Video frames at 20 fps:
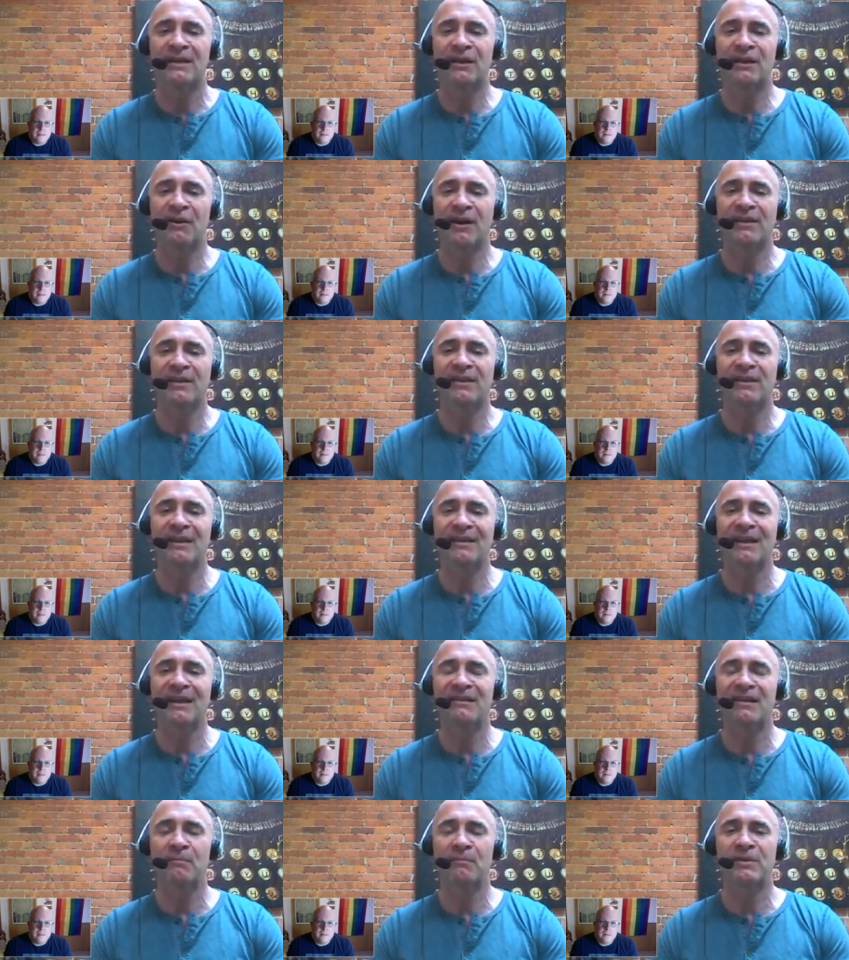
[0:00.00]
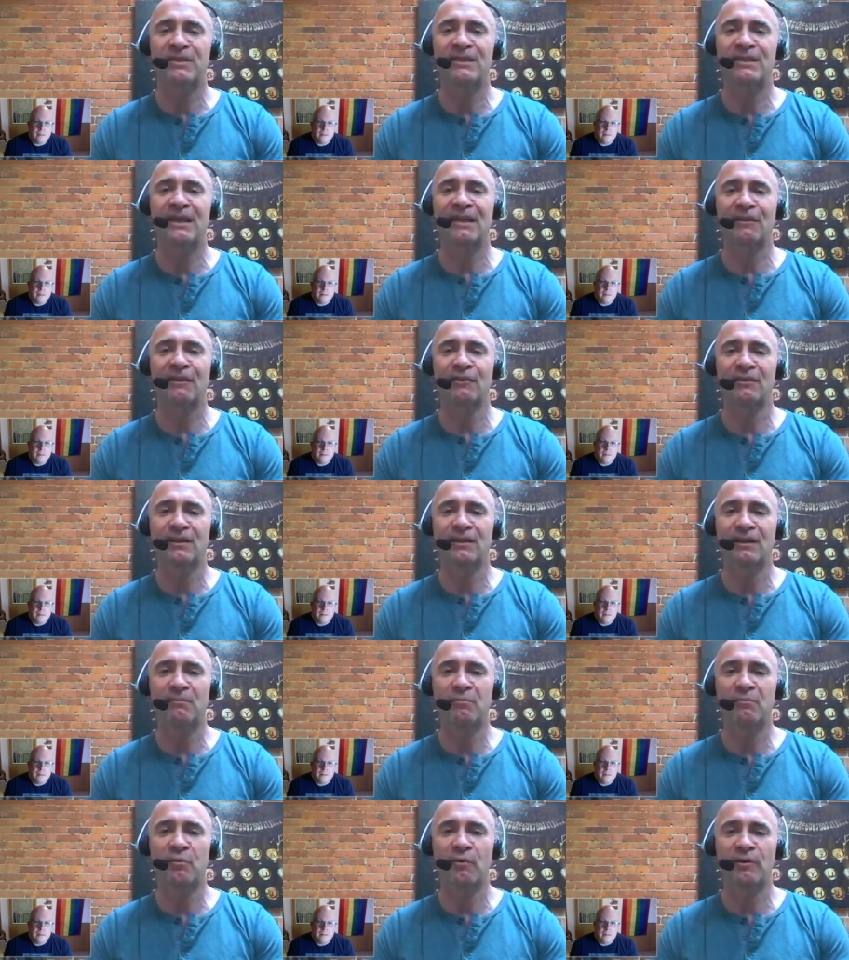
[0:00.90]
I think that's a
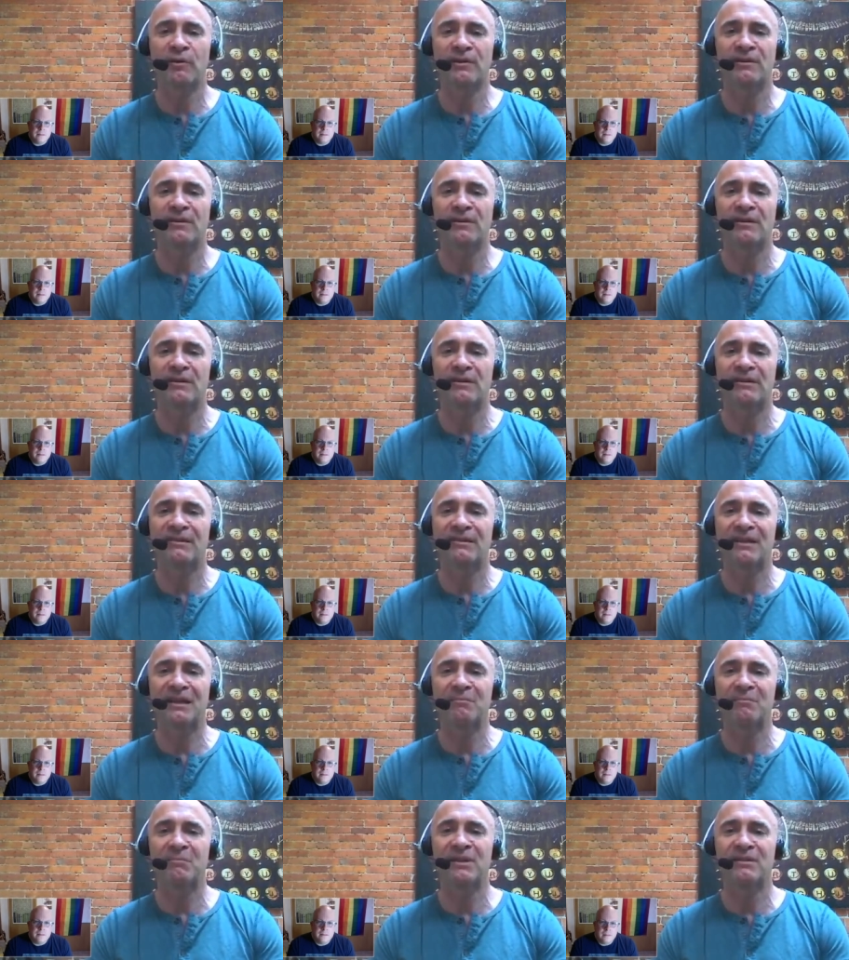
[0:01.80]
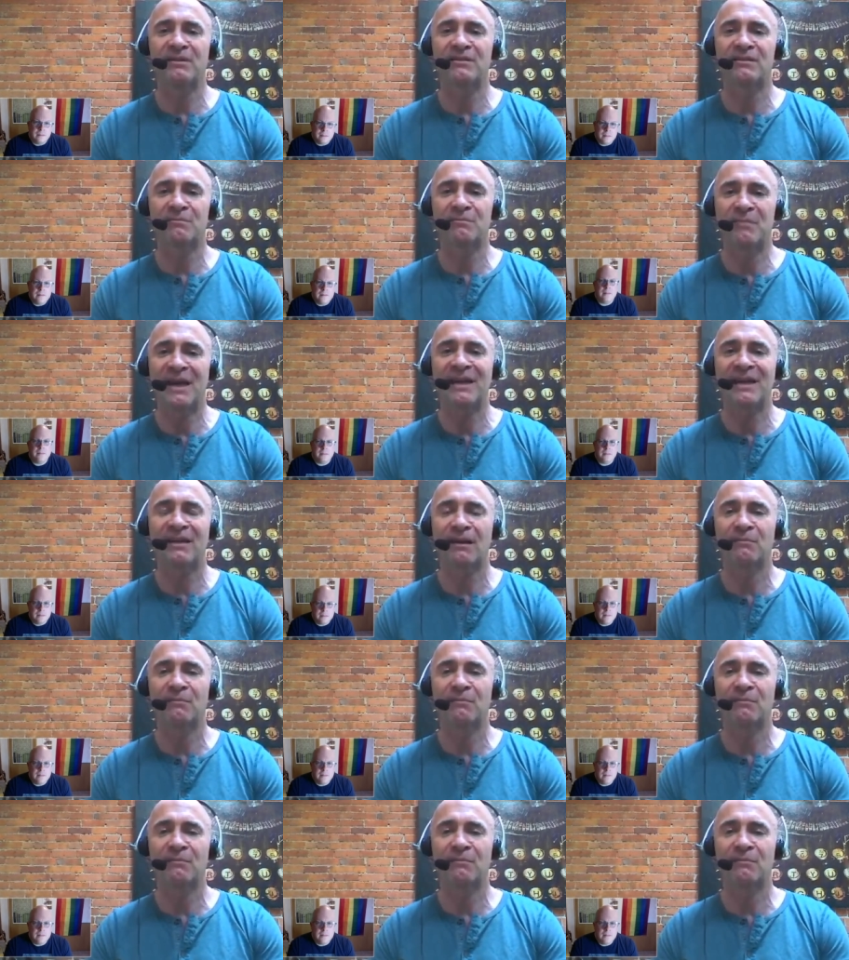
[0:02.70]
particularly important statement to make.